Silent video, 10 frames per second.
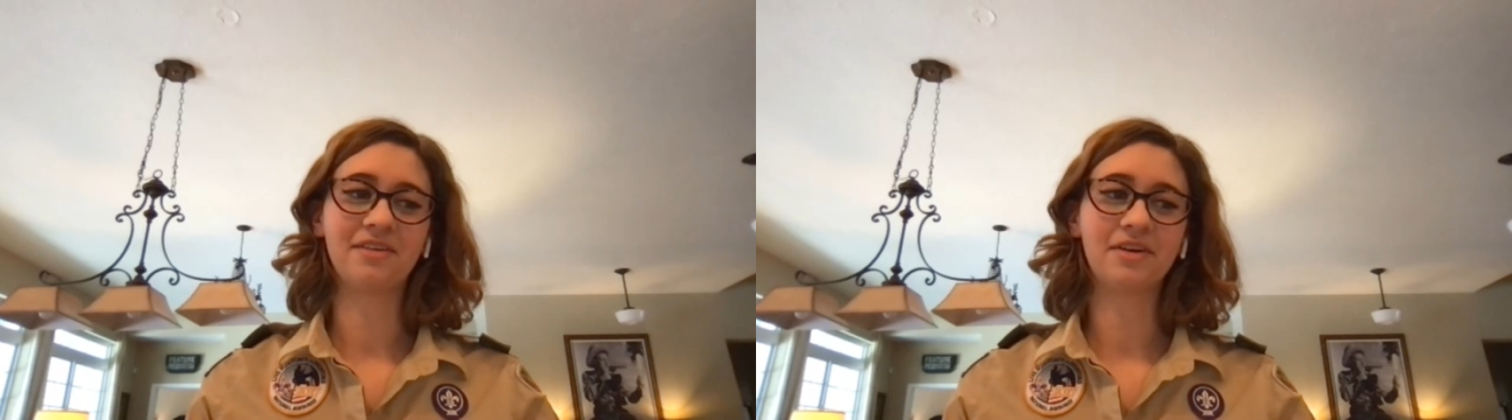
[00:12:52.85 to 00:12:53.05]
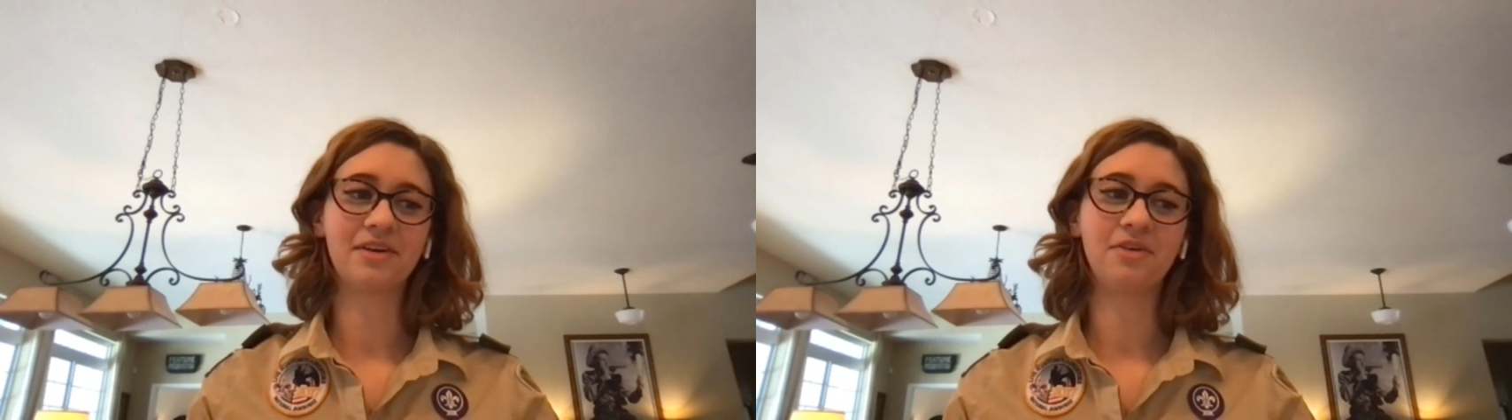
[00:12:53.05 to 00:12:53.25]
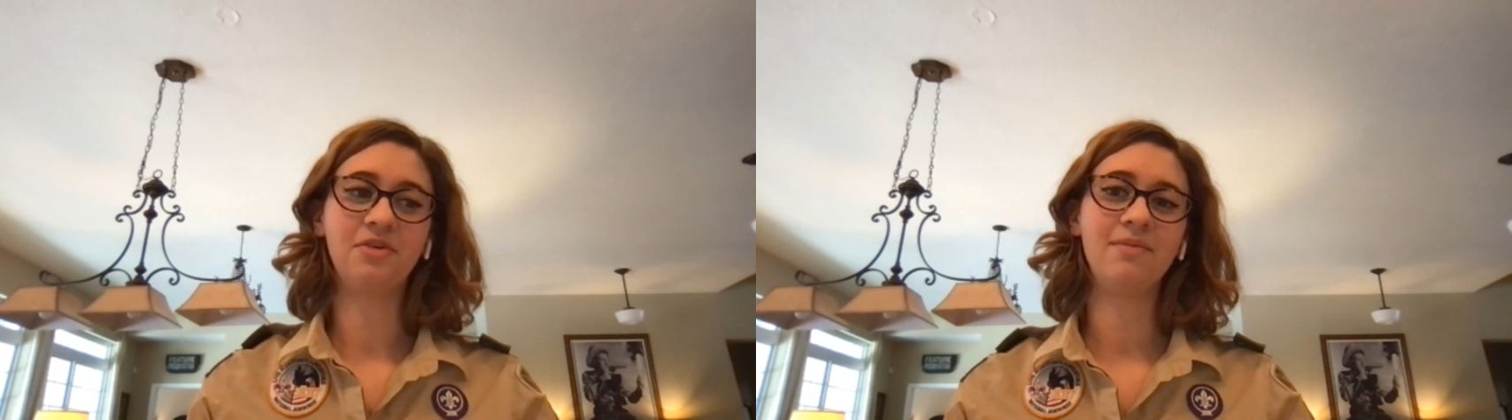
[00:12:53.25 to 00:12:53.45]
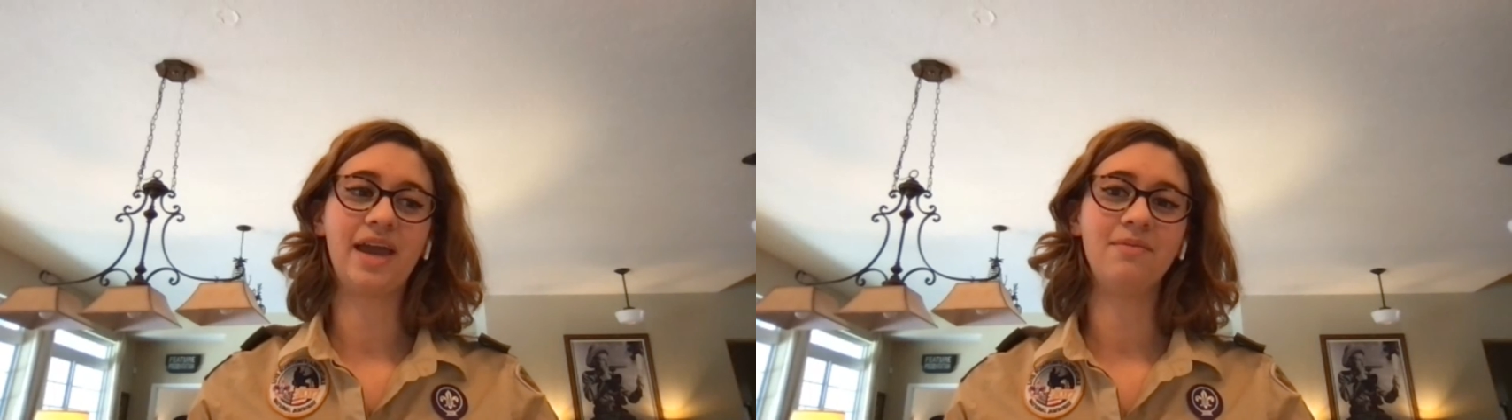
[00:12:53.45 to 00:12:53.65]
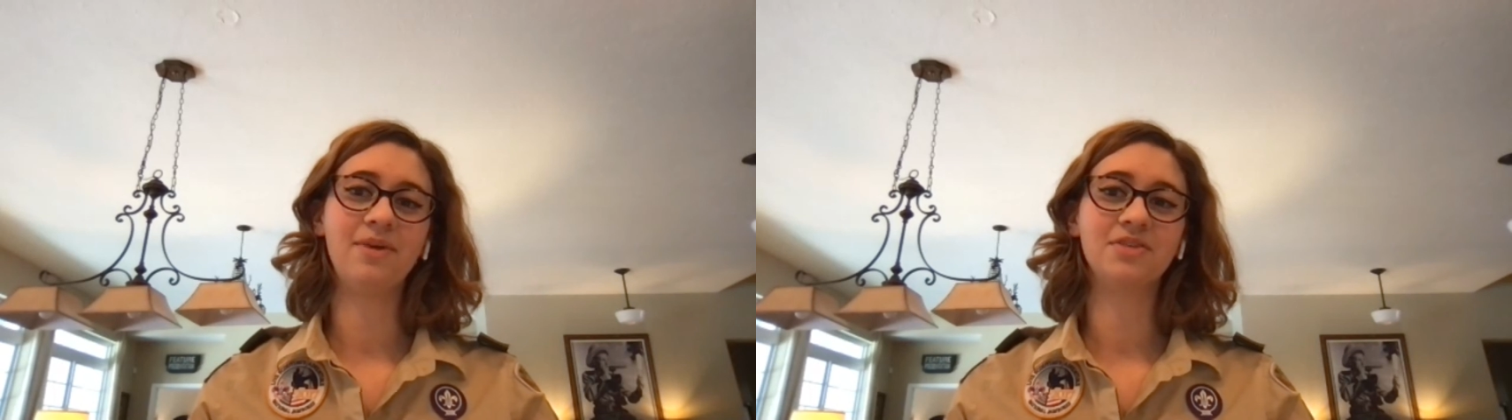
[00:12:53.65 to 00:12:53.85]
girl who
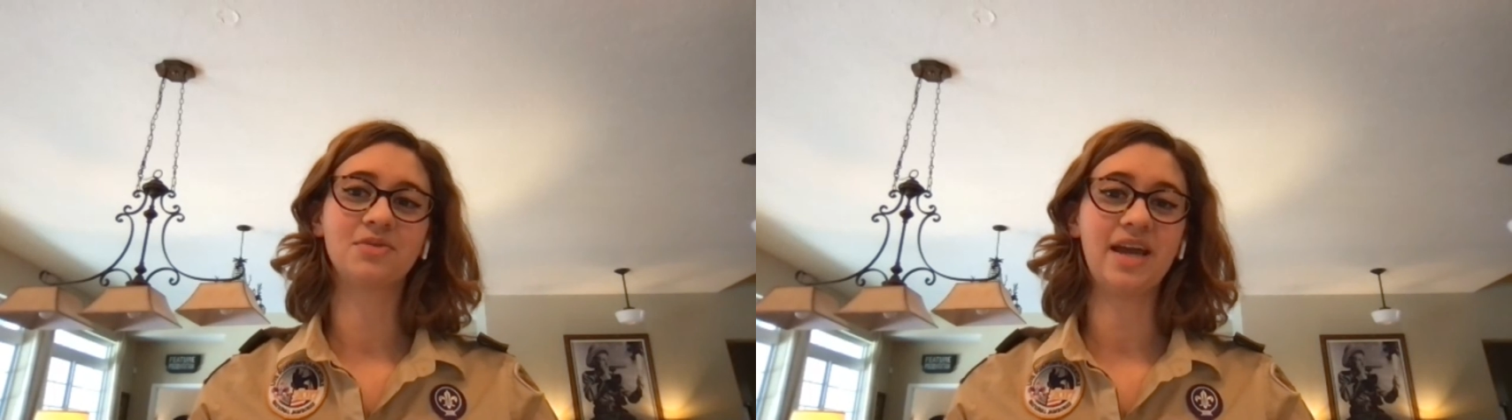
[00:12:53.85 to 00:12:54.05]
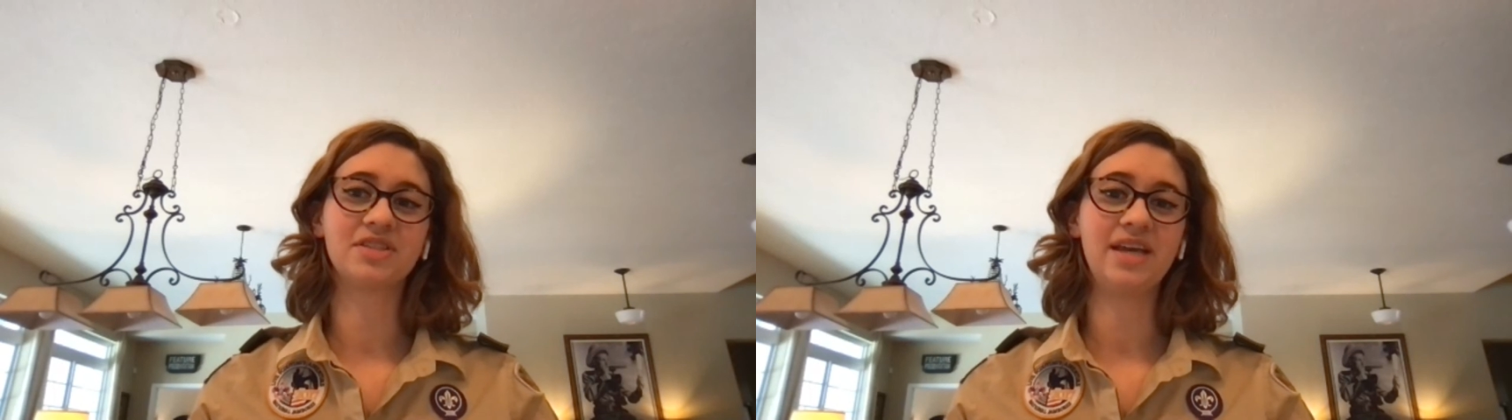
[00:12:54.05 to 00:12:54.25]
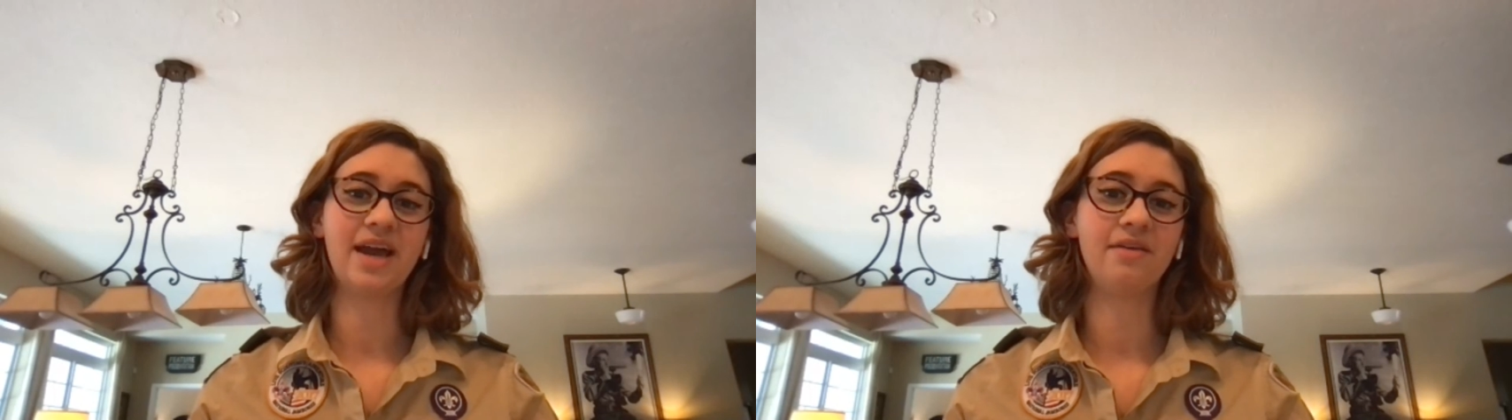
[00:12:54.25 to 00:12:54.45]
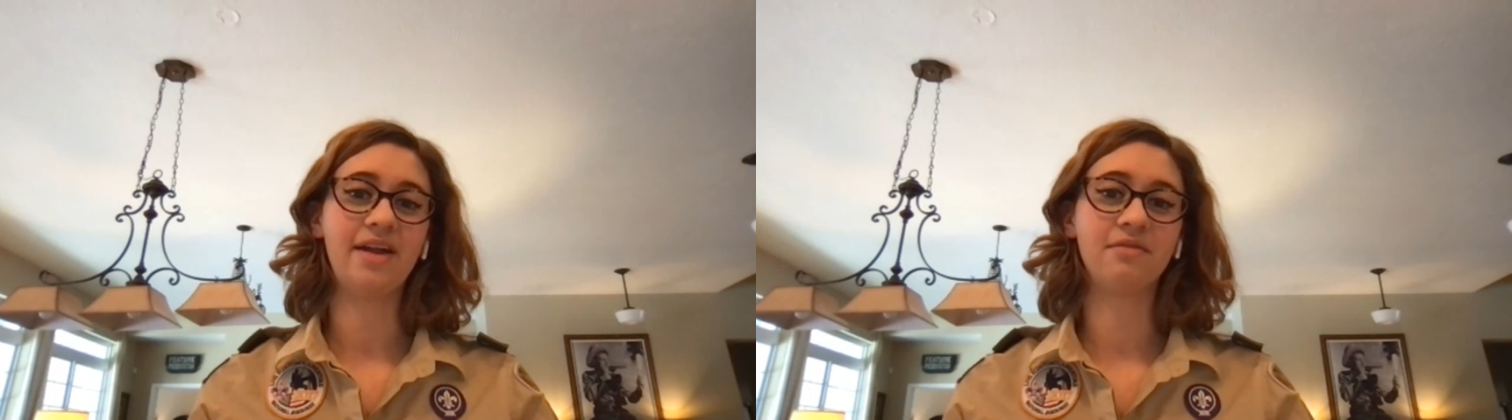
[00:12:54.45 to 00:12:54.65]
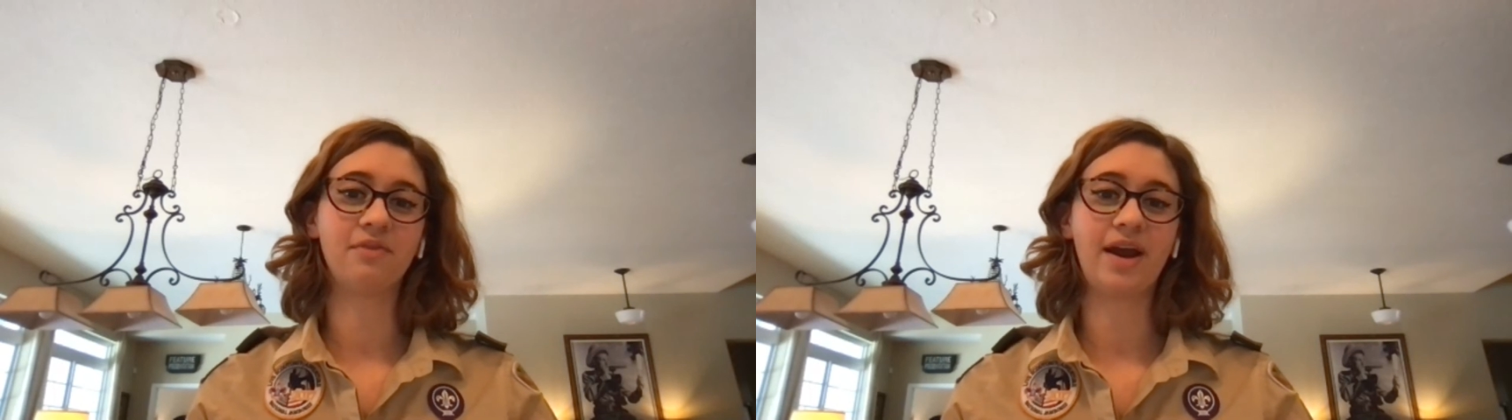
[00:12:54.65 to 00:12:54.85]
came in towards the end of
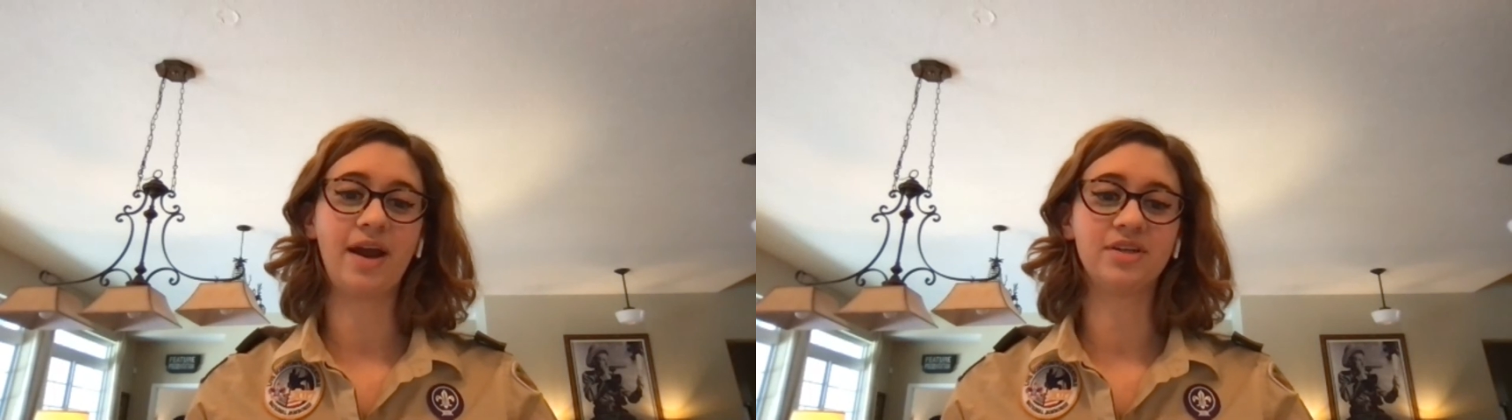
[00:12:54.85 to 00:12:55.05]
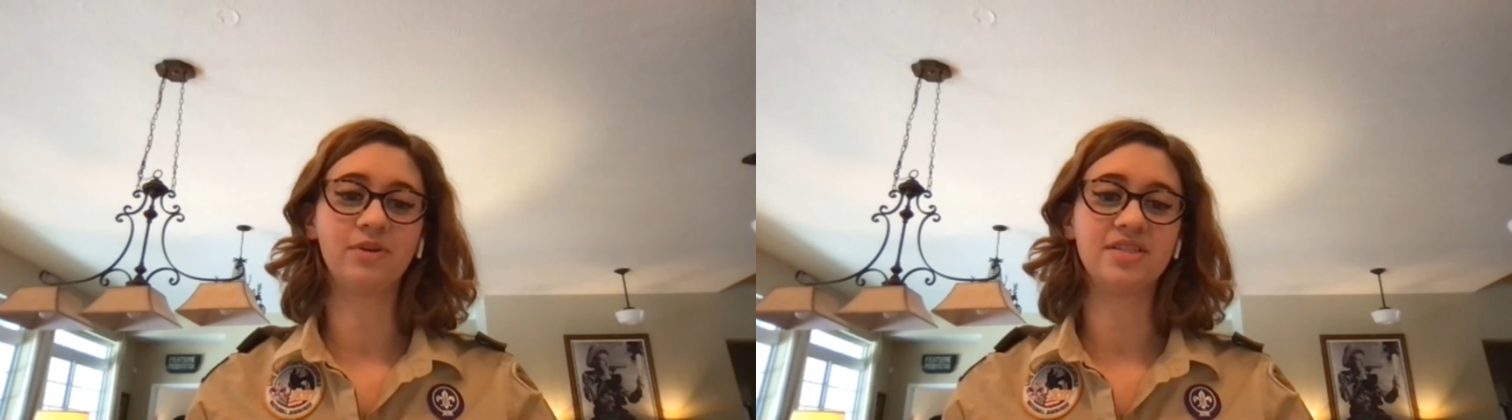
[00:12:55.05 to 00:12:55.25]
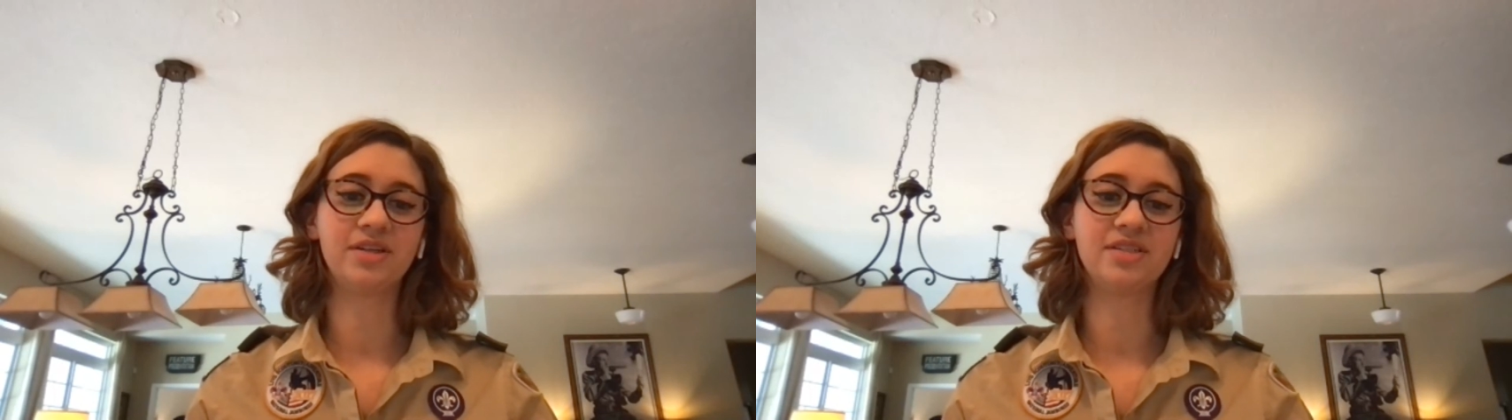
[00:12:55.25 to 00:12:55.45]
when I was